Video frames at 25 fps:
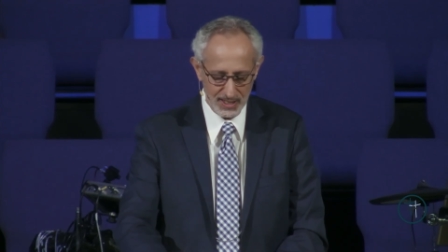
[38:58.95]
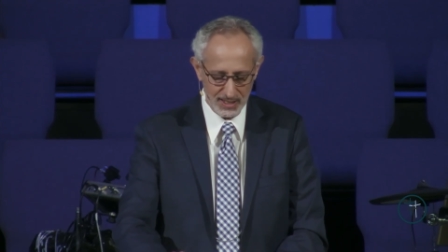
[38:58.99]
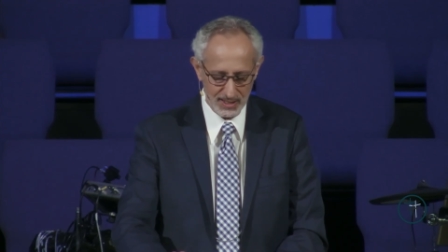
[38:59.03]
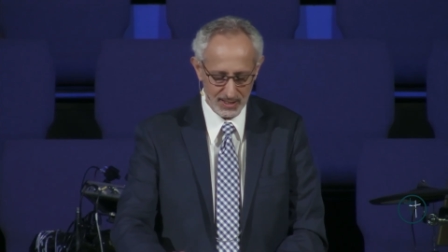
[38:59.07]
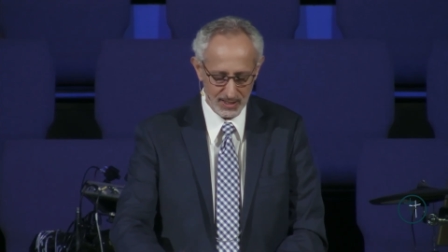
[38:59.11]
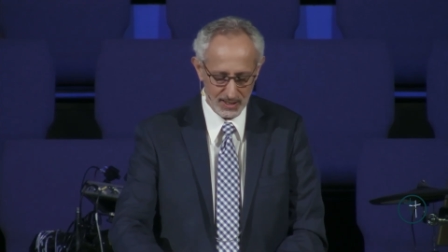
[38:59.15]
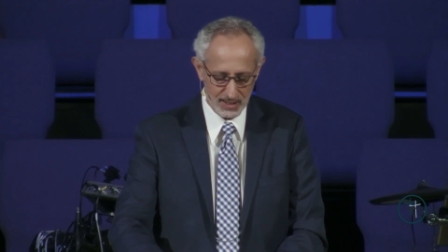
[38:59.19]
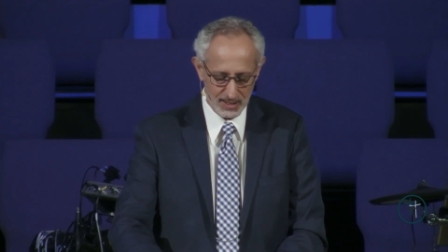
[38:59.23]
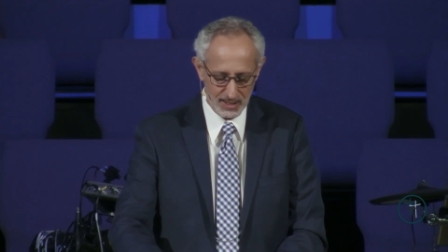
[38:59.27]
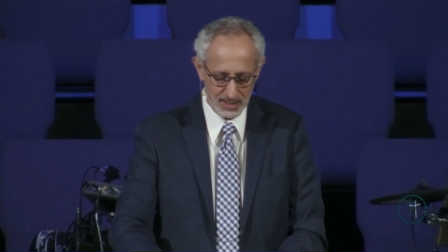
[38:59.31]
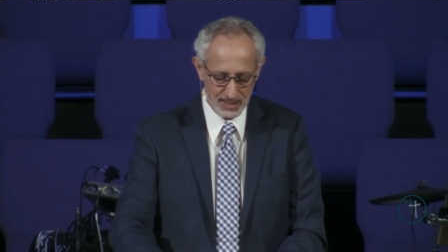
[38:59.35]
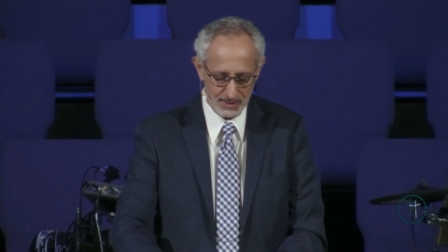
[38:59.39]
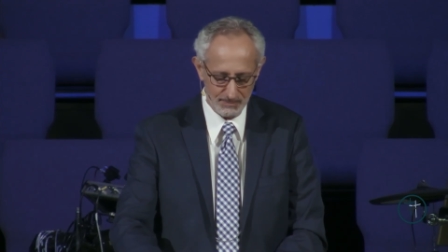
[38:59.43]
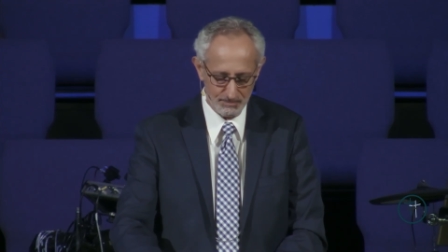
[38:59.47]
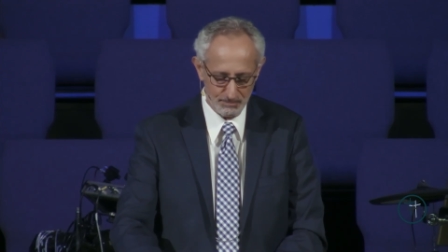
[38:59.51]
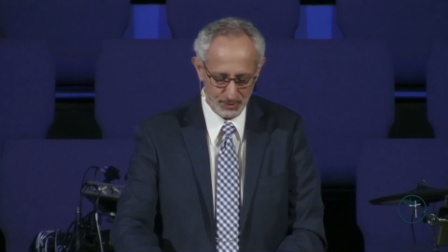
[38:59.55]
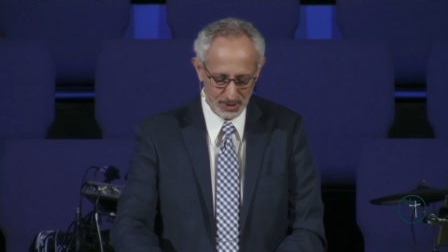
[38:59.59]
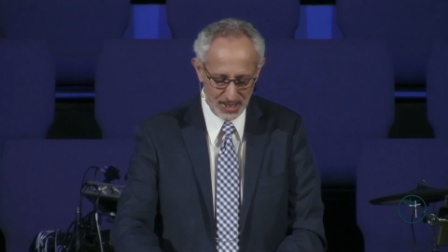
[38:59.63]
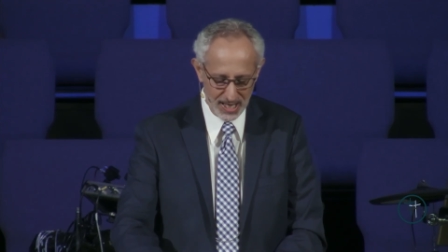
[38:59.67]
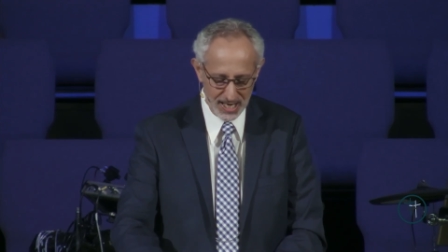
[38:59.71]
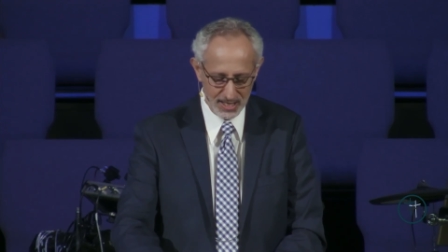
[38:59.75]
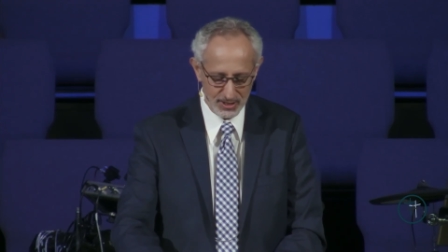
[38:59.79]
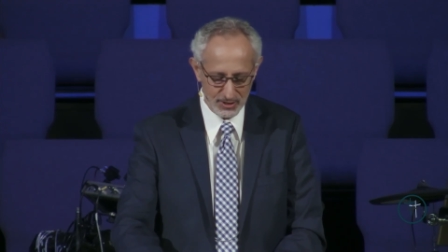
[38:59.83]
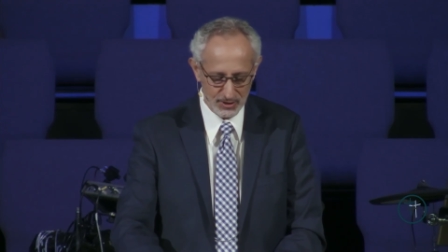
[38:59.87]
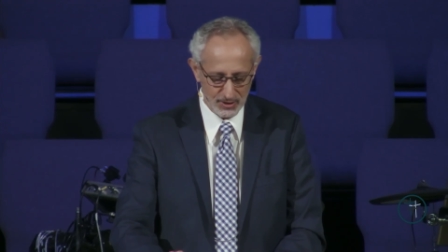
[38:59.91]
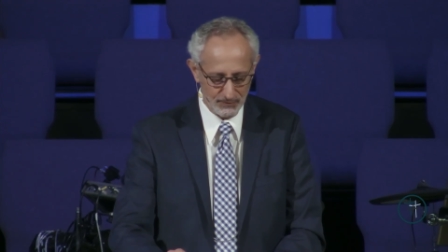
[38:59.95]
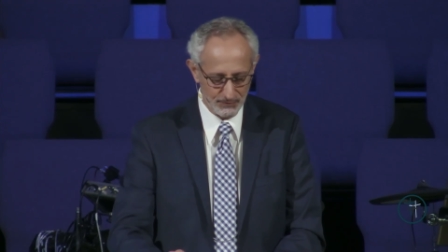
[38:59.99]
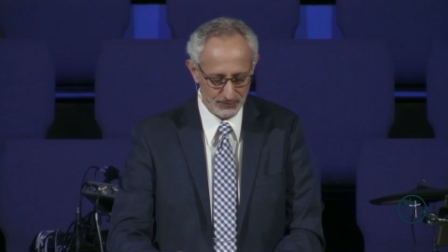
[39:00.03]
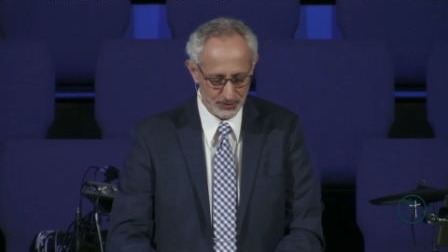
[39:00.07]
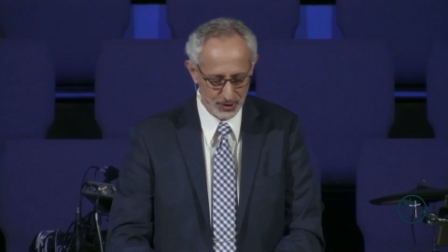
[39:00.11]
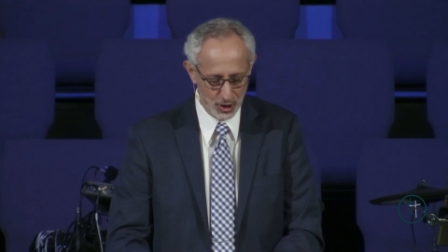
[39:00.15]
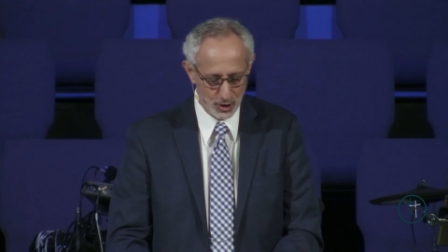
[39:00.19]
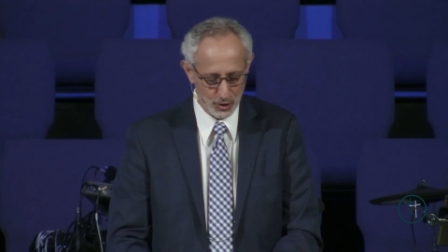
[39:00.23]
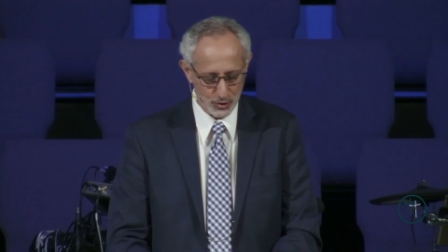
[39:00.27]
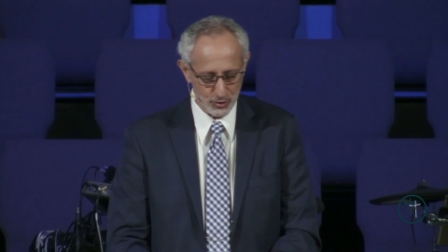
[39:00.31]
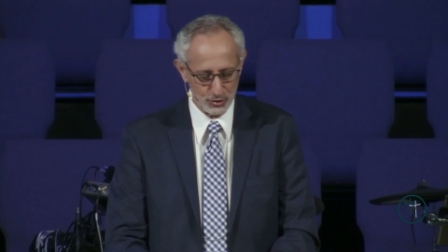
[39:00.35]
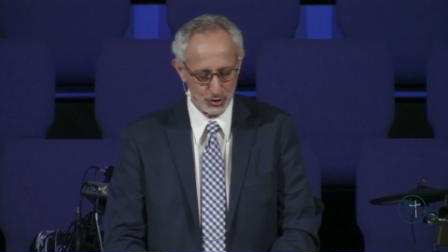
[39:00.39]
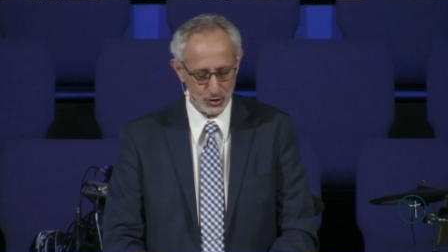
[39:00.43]
in, in place of
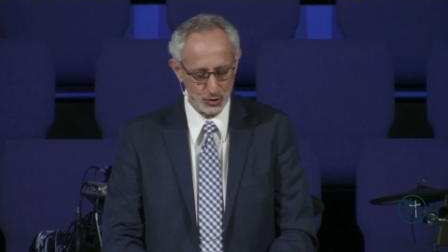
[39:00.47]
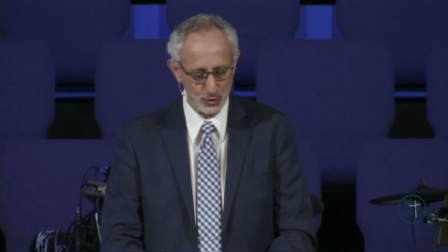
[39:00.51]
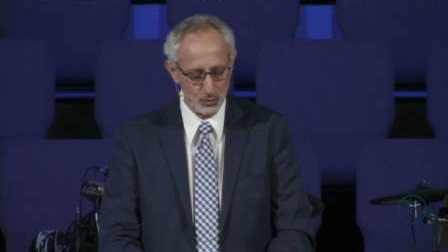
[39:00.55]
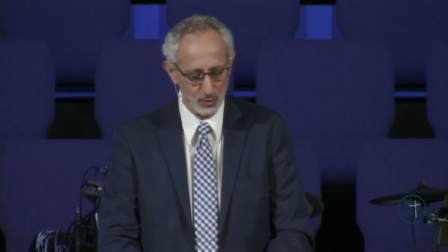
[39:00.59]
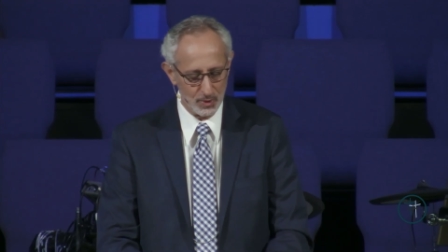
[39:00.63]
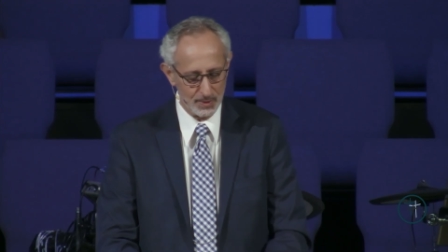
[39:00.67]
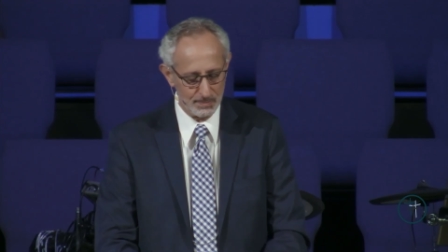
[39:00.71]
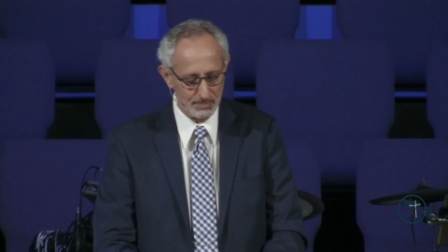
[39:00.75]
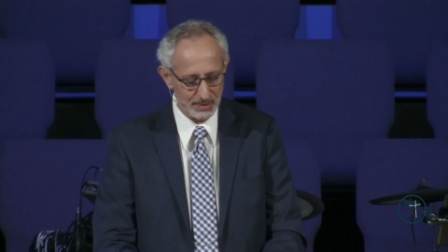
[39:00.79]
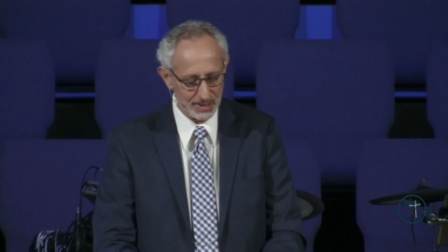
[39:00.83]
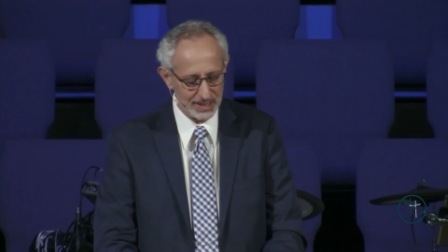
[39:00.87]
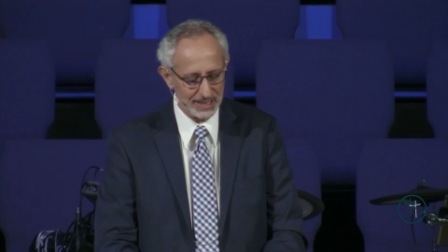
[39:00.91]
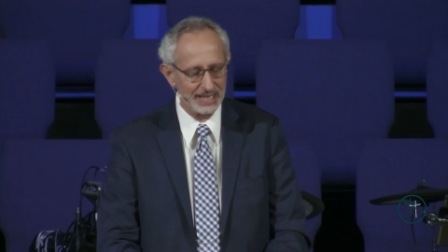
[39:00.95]
those who would